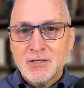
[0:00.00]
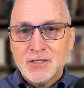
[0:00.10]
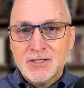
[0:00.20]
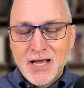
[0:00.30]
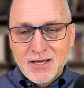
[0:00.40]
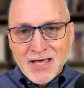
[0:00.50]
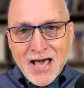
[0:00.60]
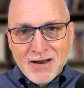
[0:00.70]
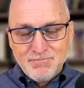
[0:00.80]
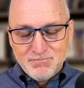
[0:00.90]
take
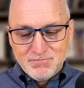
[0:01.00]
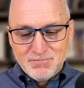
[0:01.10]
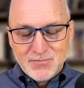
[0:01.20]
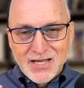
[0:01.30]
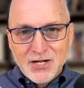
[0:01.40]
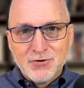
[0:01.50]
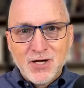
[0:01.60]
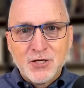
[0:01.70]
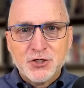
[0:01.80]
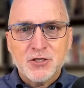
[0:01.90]
that
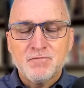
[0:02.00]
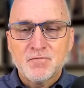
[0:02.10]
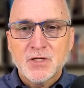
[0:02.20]
introduction,